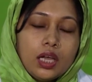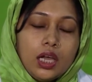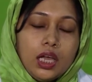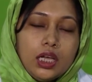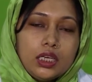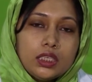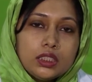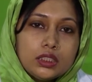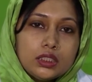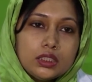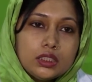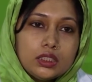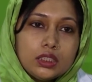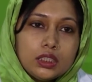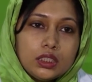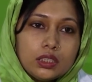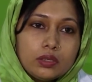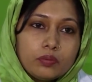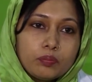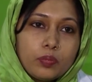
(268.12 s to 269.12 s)

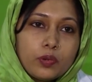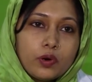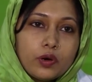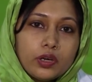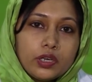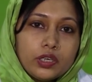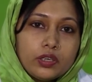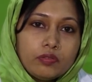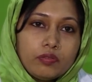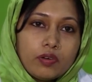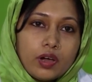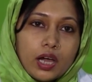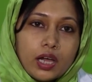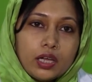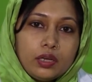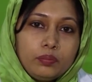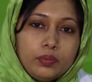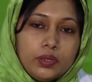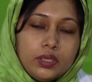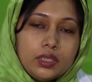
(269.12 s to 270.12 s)

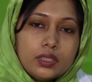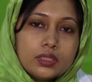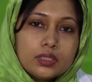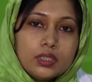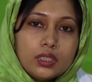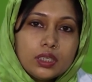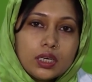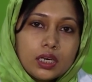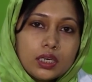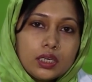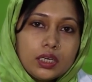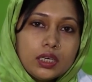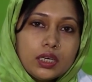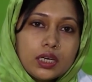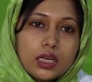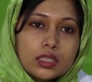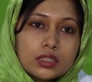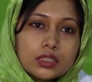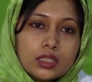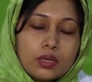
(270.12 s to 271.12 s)
18.5 it is regarded
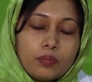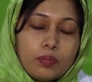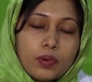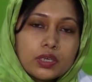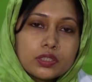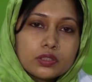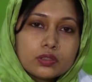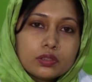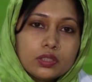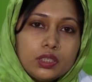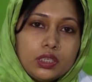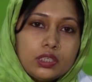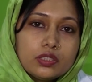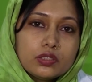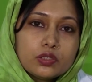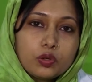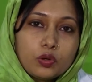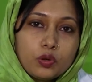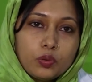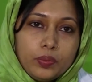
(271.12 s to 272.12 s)
as the person
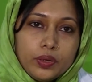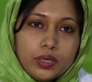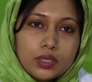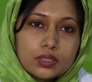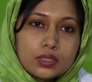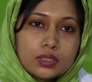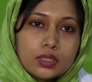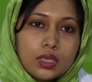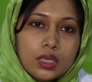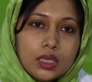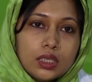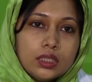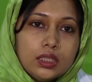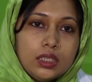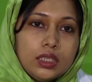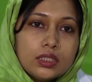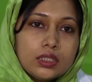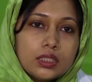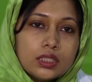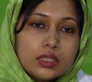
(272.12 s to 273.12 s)
is obese.
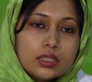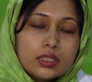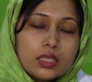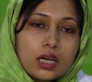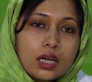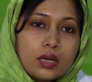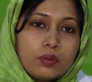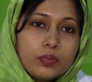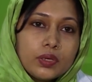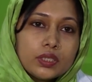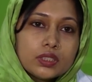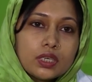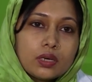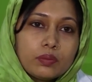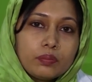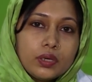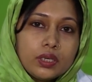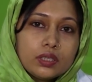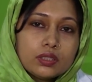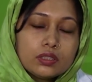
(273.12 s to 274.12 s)
This is the
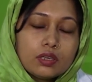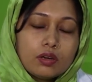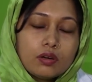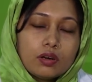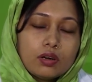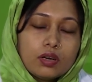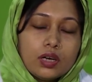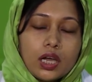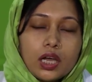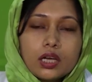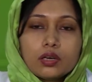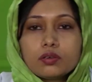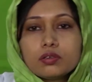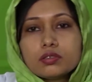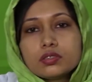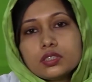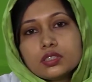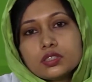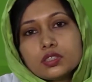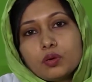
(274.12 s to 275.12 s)
measurement or
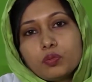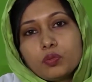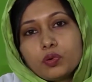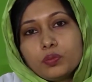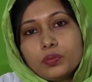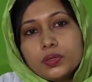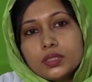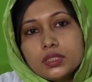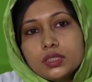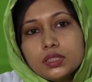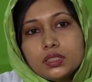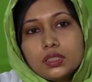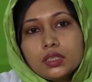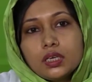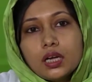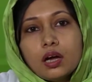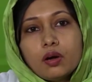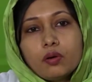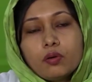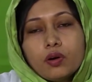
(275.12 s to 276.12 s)
diagnosis of obesity.
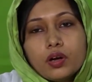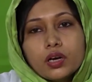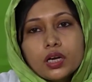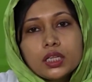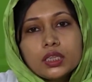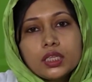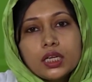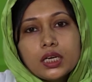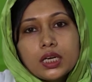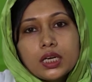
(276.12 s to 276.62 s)
Now what are the